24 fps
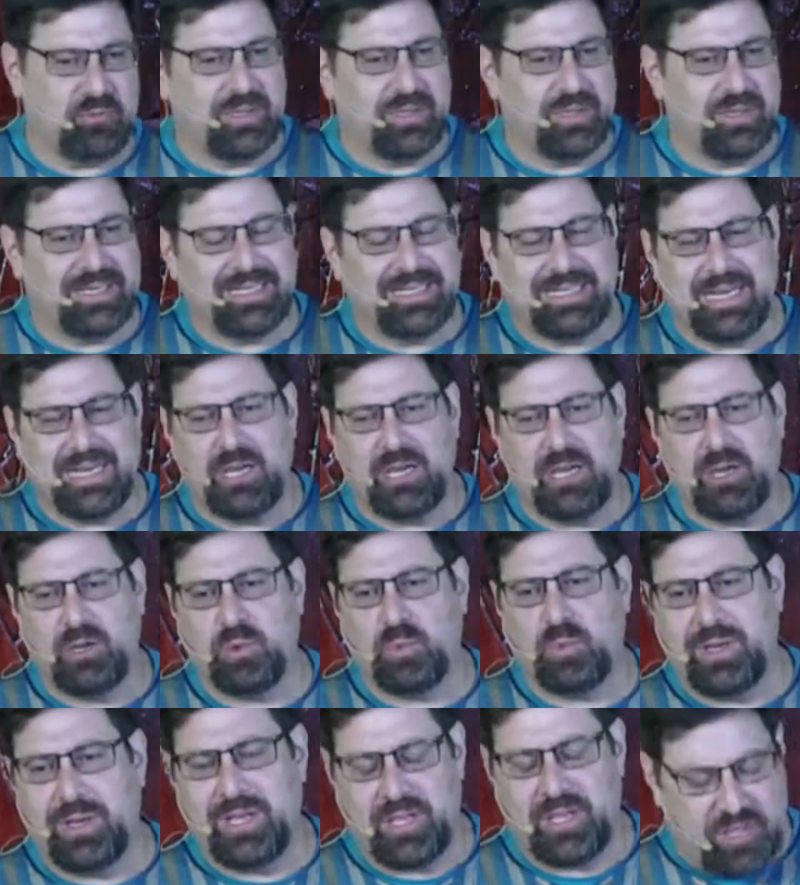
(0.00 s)
really dealt
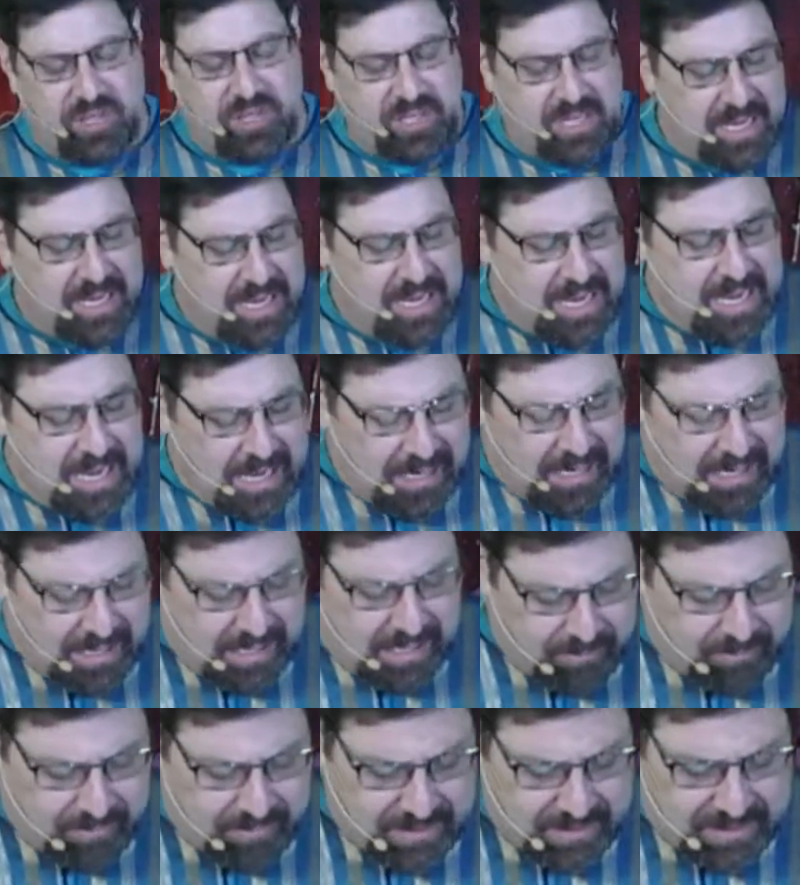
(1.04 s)
with
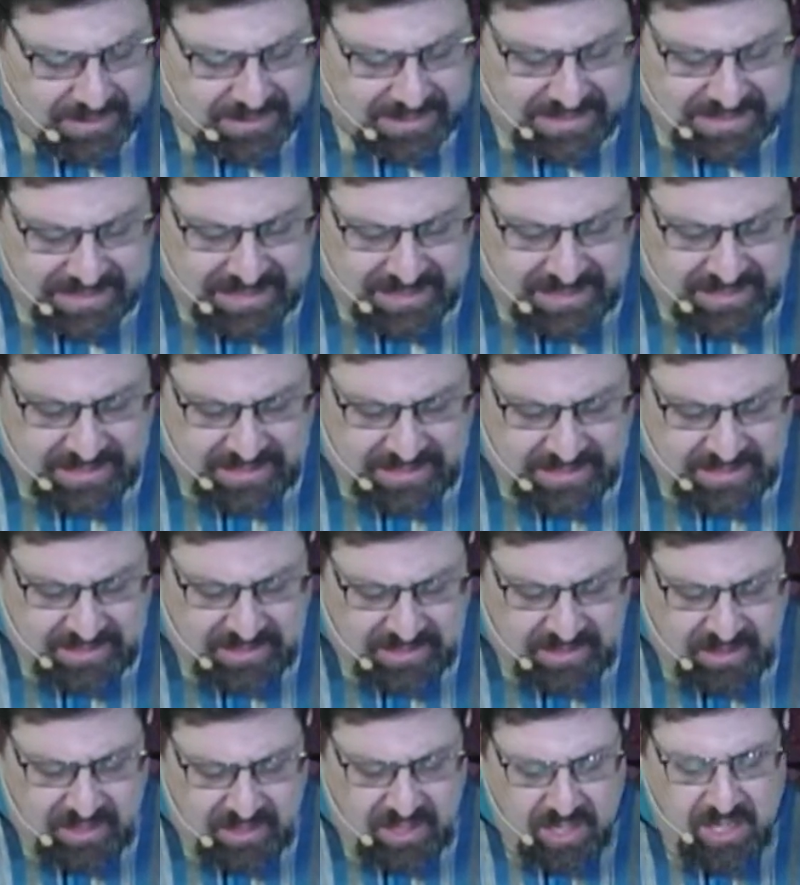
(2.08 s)
um, dealing
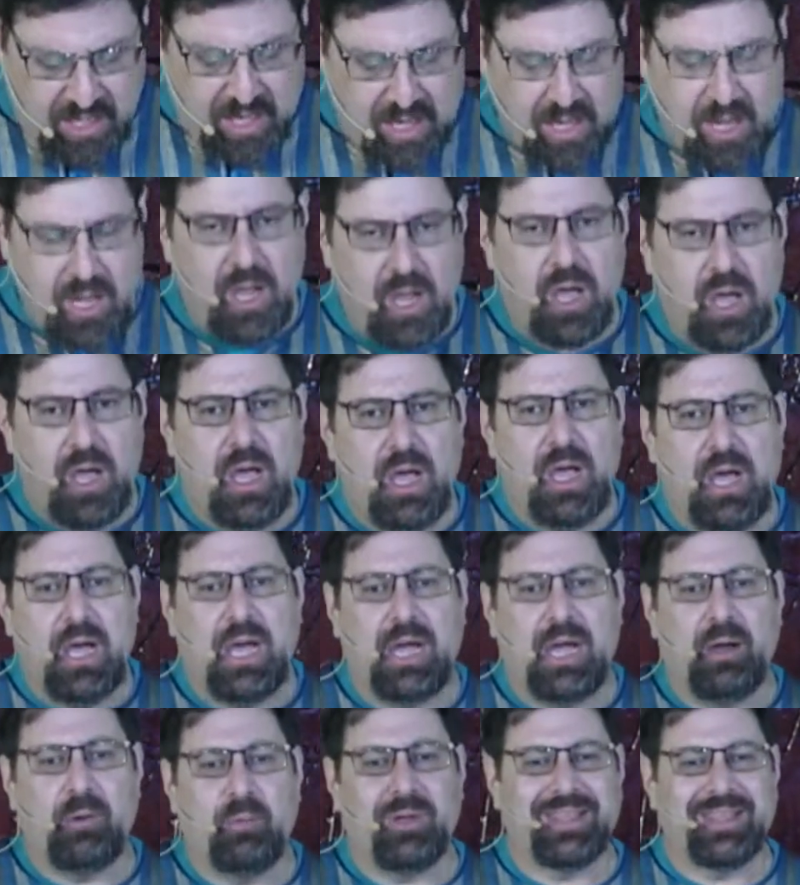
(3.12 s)

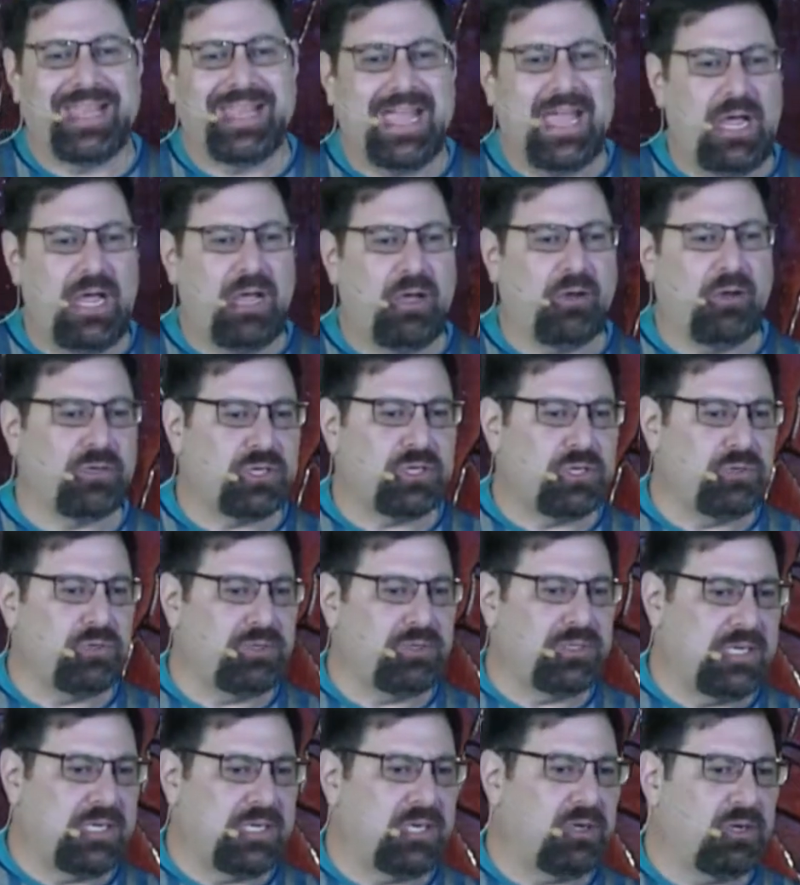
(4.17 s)
uh, with how to
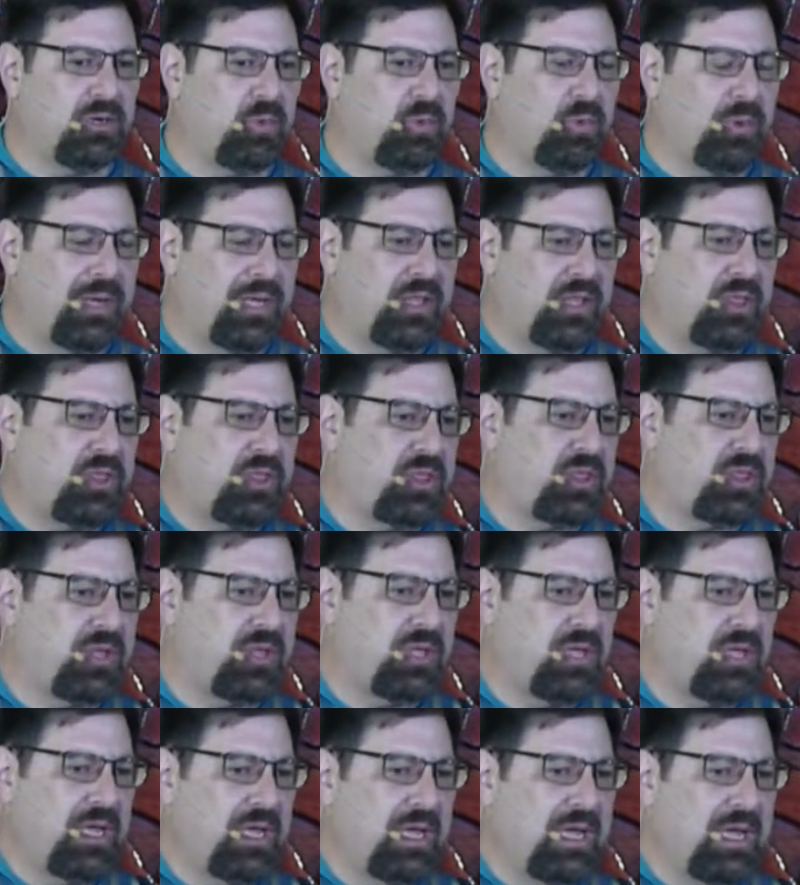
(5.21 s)
deal with
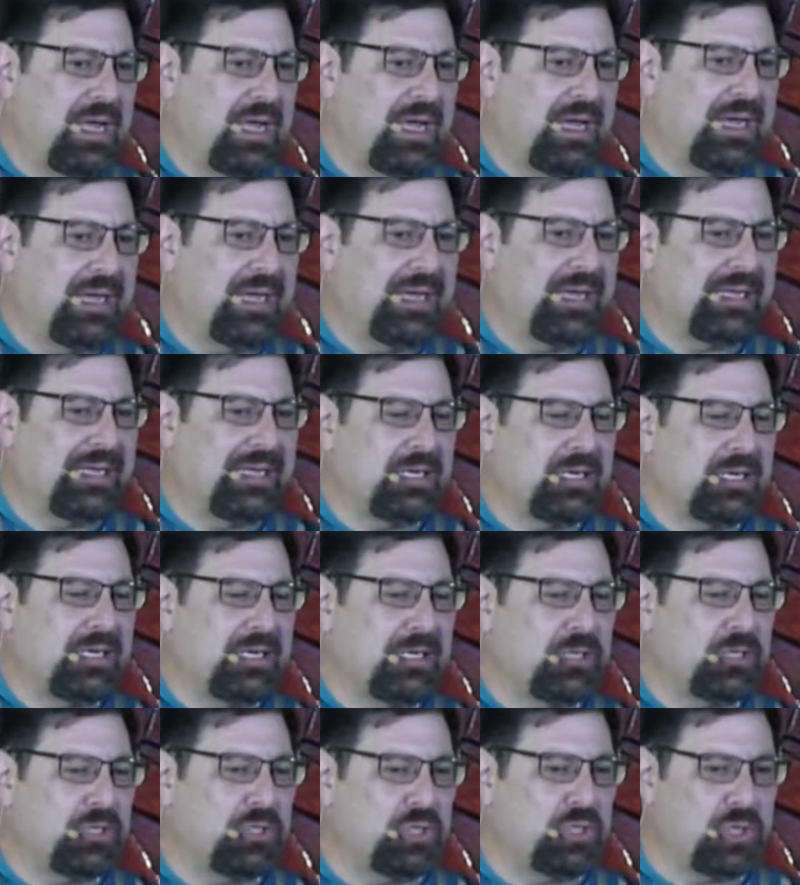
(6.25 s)
uh,
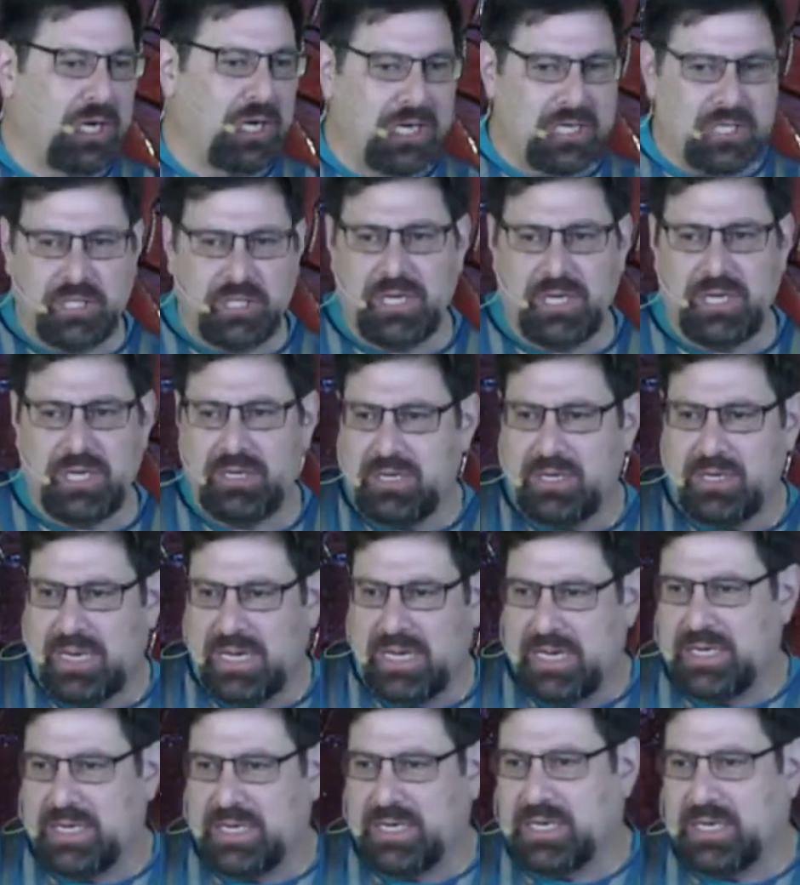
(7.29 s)
judging
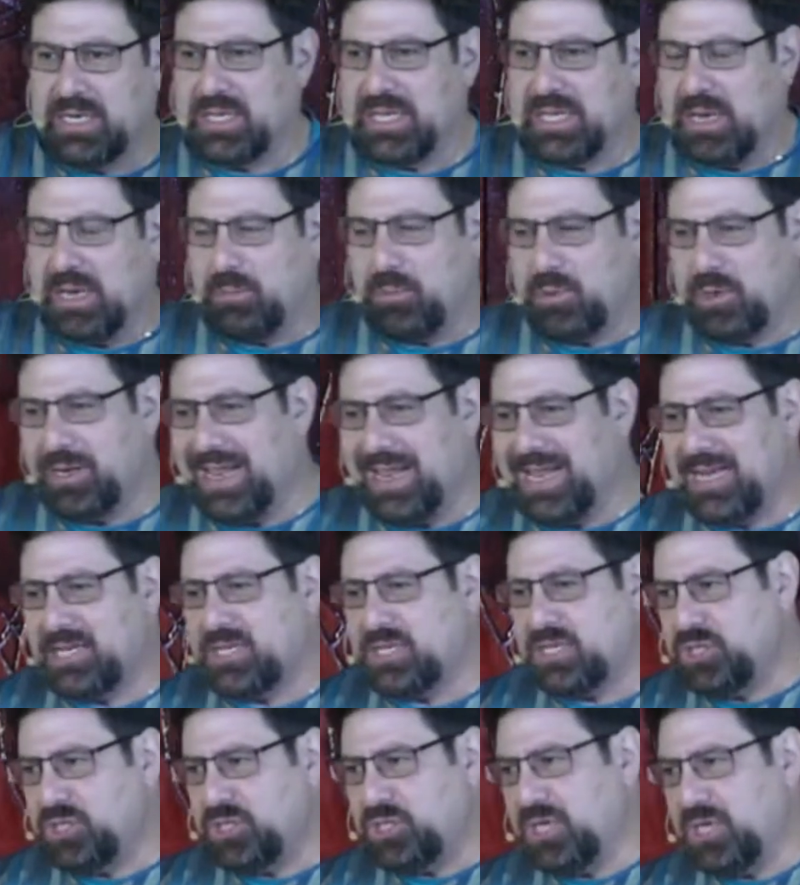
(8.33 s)
and that we are not
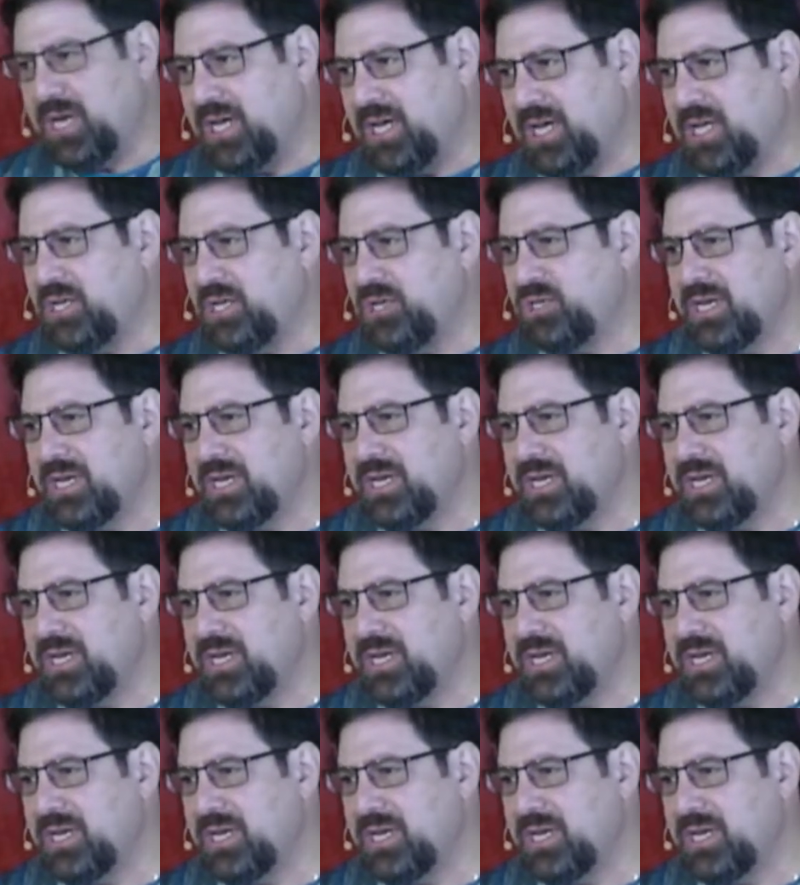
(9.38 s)
to judge.